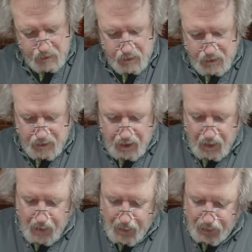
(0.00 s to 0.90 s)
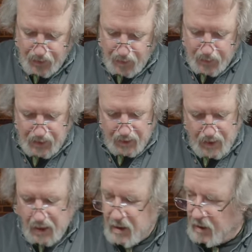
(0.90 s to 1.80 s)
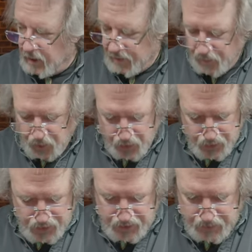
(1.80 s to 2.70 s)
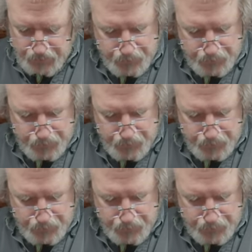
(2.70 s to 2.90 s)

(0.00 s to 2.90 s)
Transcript: snug them up a little bit. You leave them loose.